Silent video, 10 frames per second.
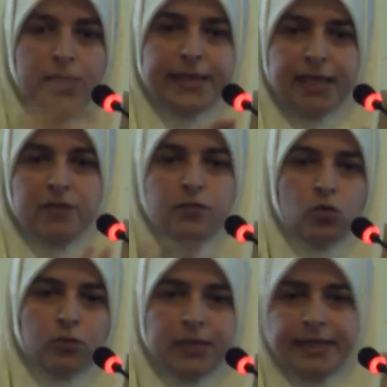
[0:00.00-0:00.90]
while the
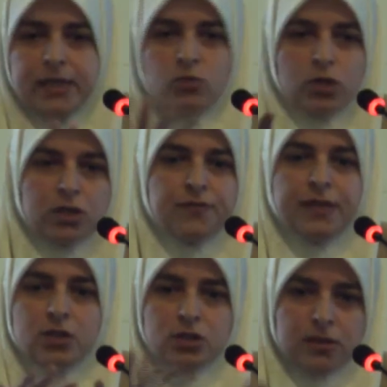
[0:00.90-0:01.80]
informal networks
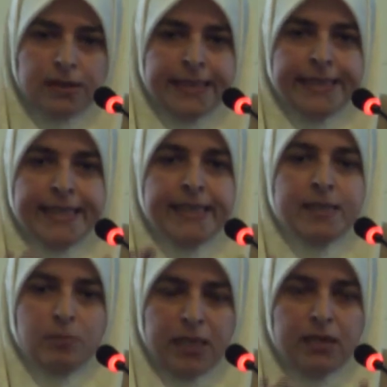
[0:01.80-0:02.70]
function
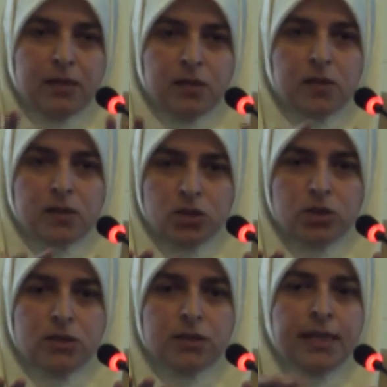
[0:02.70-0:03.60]
in making the
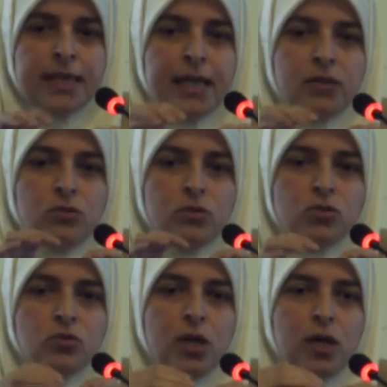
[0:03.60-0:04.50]
decisions, and
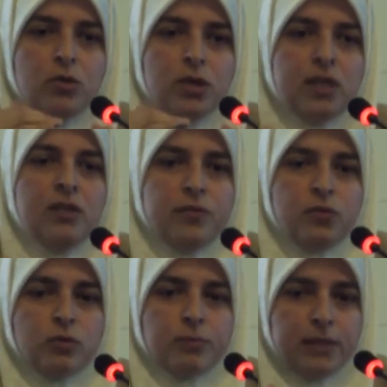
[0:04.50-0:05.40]
also how the
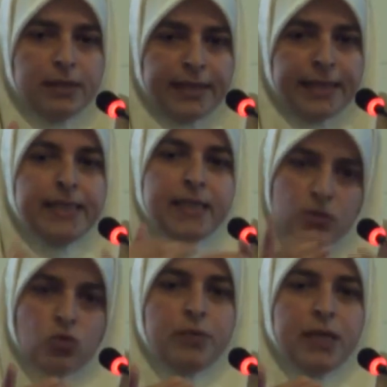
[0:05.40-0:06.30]
informal
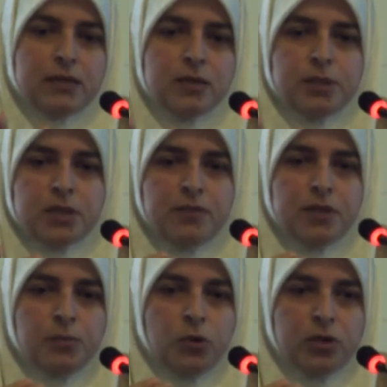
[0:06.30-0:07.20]
needs to be at a
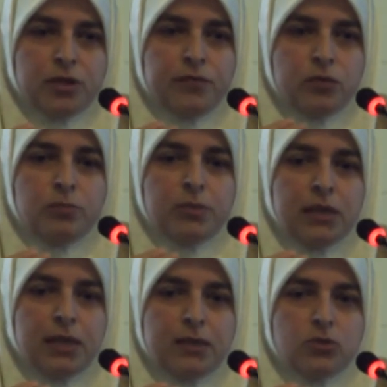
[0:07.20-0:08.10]
specific point
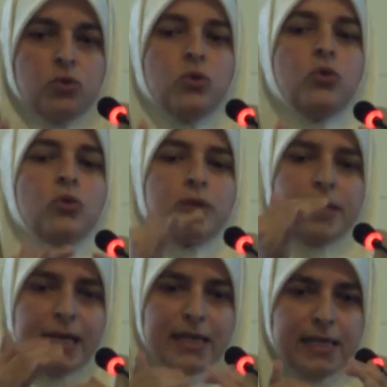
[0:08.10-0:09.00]
formalized, or
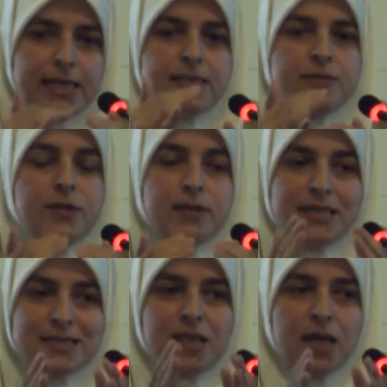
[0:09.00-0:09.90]
at least
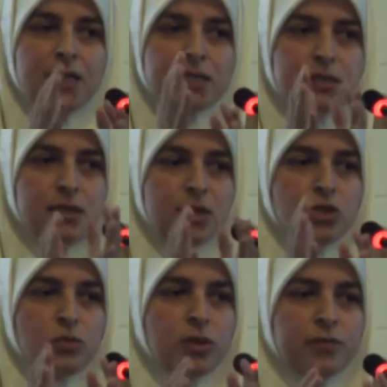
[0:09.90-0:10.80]
decide its
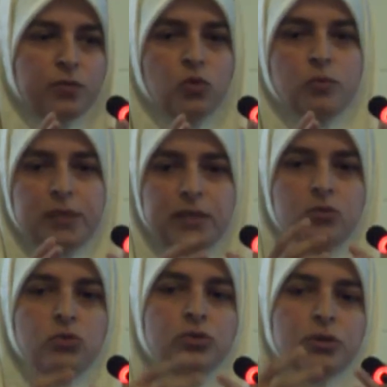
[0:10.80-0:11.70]
relation with the formal in
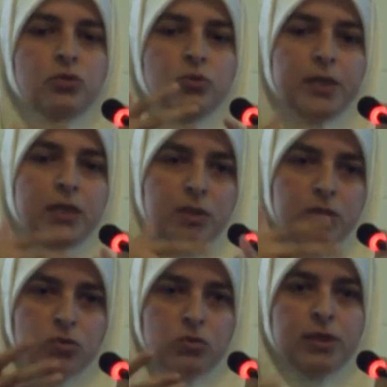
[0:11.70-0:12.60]
order to be able
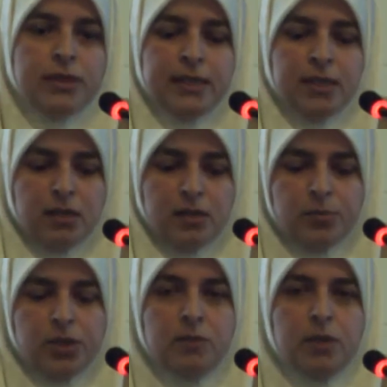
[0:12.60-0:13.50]
to
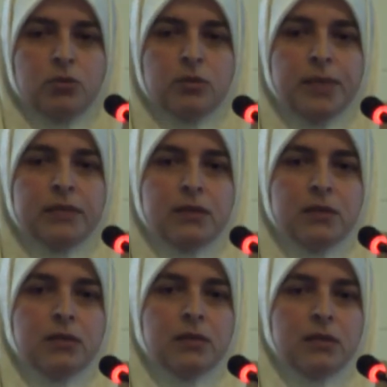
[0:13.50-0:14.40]
bring about
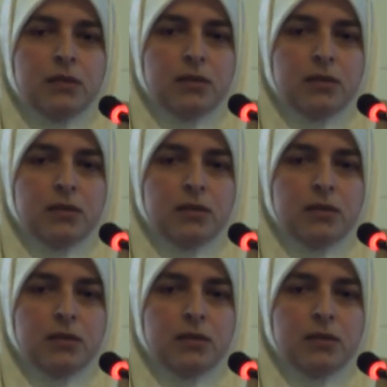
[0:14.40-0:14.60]
better